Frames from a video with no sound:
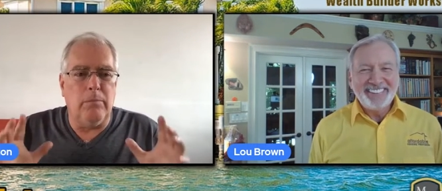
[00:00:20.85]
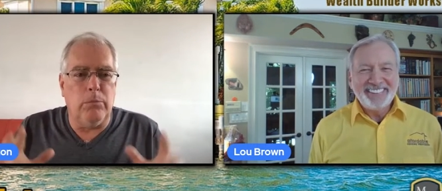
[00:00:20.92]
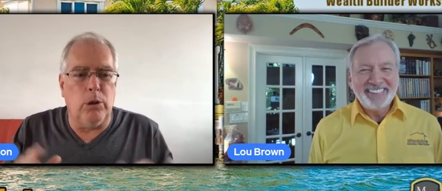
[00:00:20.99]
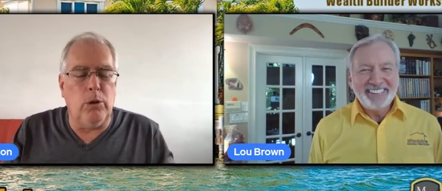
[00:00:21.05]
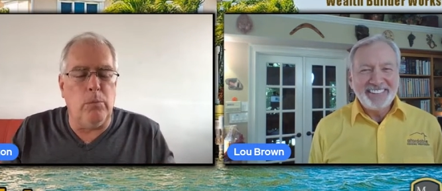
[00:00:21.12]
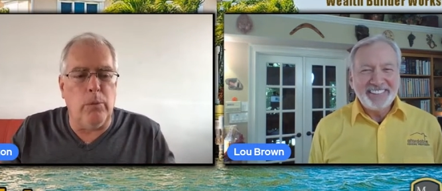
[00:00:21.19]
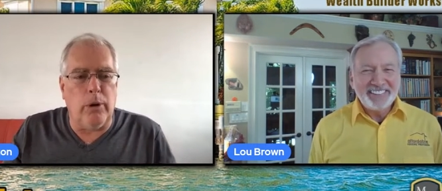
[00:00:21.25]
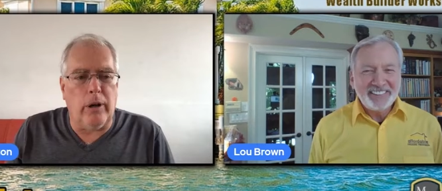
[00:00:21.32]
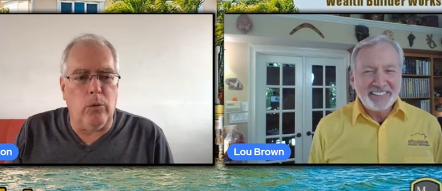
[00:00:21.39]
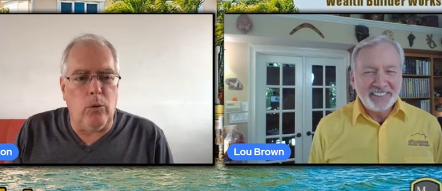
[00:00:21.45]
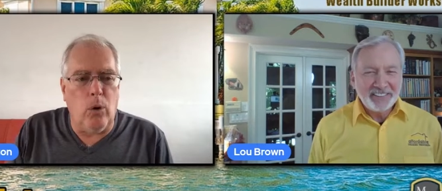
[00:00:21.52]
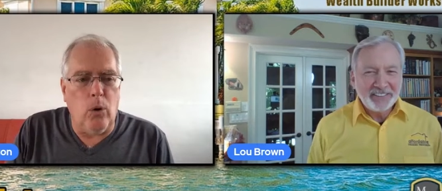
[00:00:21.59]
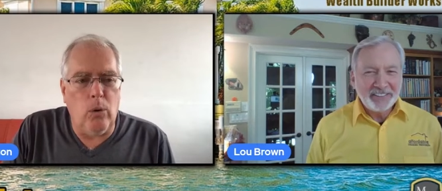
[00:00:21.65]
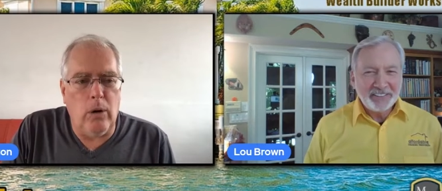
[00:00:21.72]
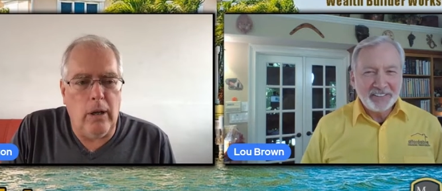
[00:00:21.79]
Speaker 1: Bloomberg
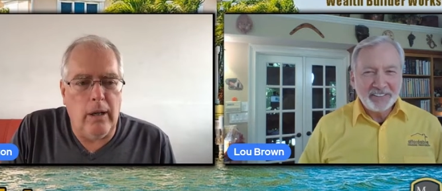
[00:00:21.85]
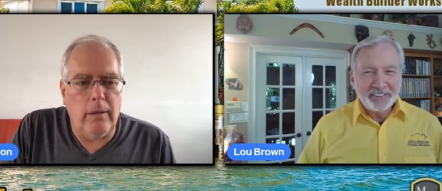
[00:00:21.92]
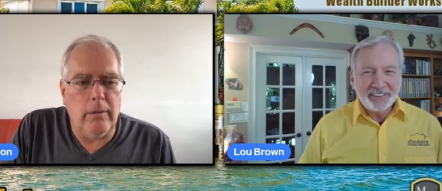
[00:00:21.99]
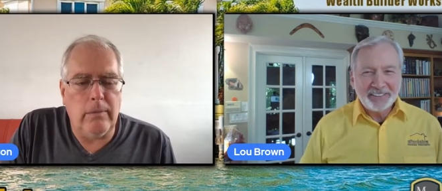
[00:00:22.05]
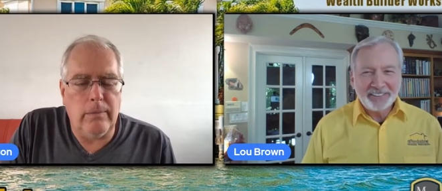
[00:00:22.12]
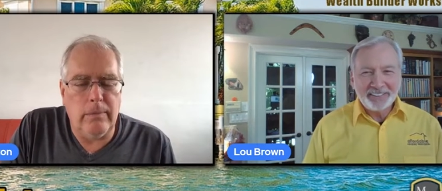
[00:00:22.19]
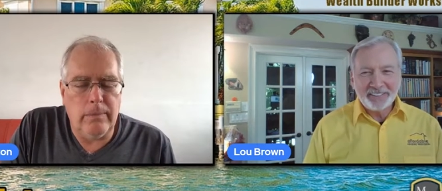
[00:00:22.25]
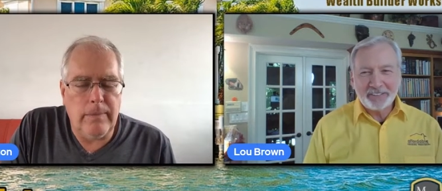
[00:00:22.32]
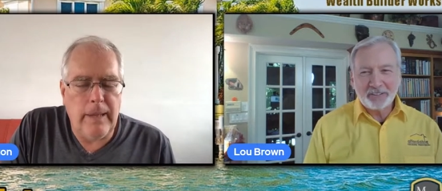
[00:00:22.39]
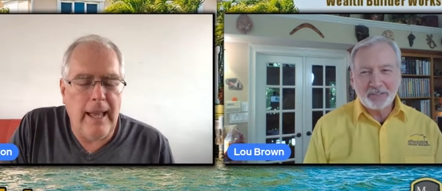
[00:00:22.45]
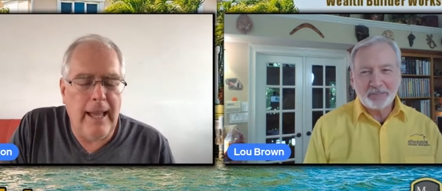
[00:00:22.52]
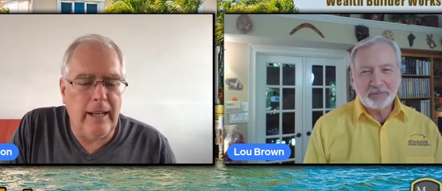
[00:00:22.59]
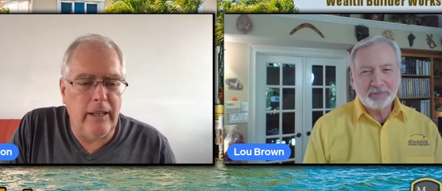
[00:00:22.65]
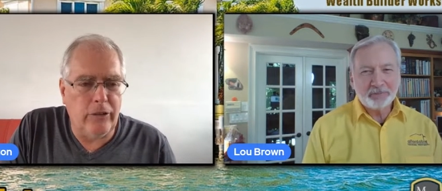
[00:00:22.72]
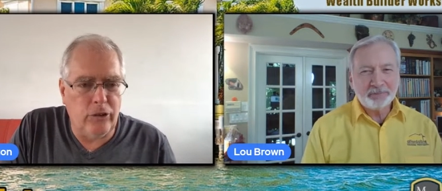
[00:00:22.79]
wrote,
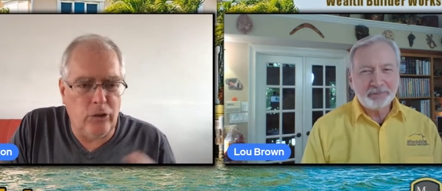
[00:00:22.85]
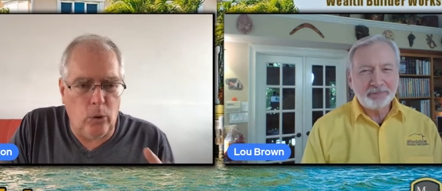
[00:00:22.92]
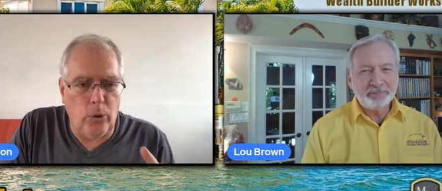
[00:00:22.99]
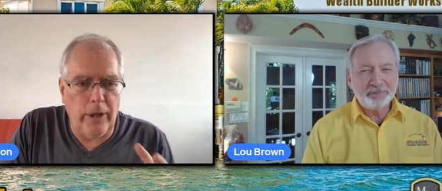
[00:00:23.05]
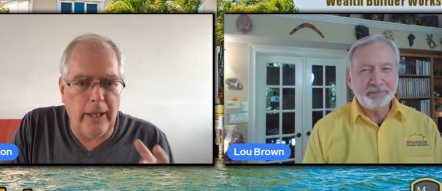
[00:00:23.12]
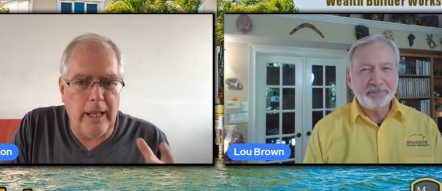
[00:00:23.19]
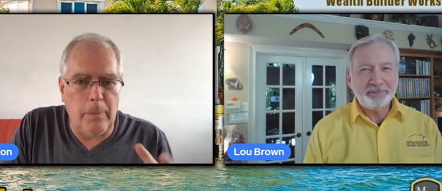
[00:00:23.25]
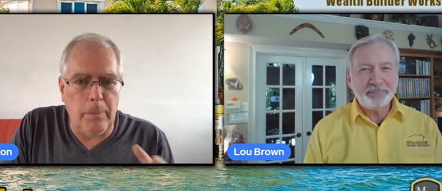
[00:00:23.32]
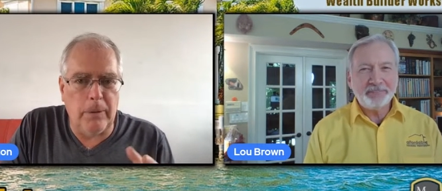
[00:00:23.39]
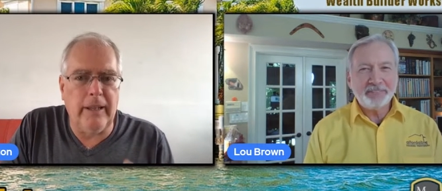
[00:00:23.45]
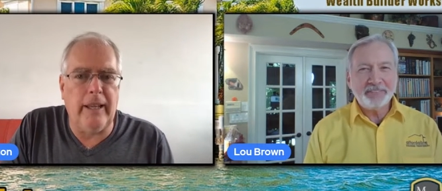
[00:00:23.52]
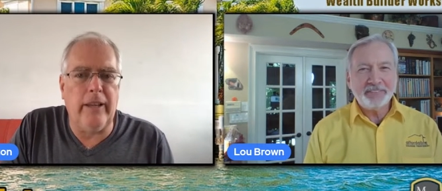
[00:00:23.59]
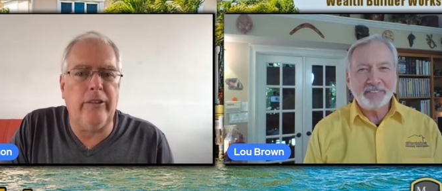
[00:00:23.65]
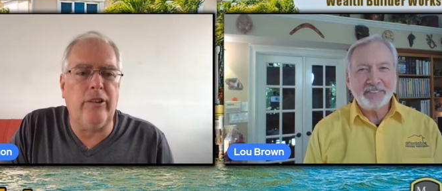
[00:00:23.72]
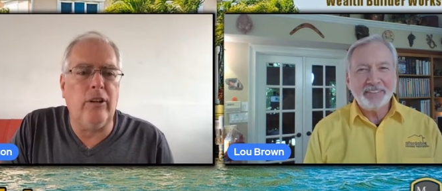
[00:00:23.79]
had a story a couple
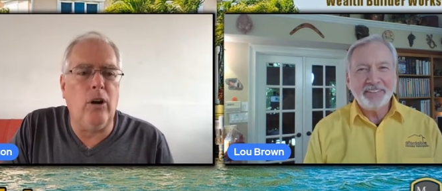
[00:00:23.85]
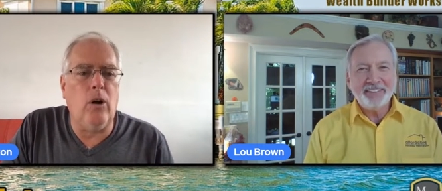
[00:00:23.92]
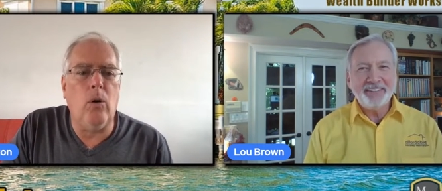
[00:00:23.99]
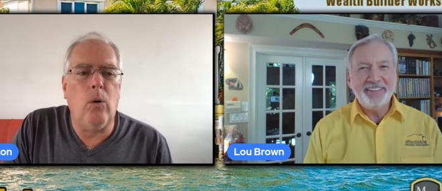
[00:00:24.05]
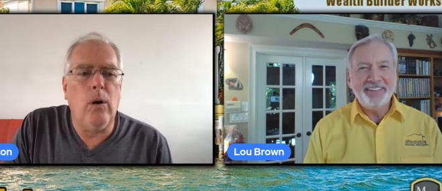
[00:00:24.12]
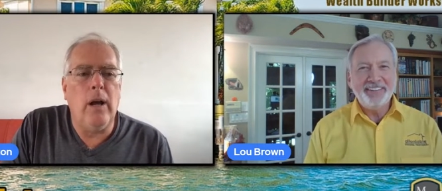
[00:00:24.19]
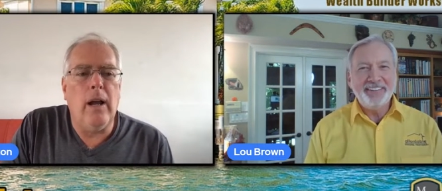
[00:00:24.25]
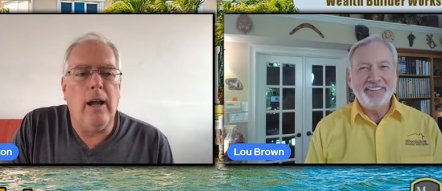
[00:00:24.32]
days ago,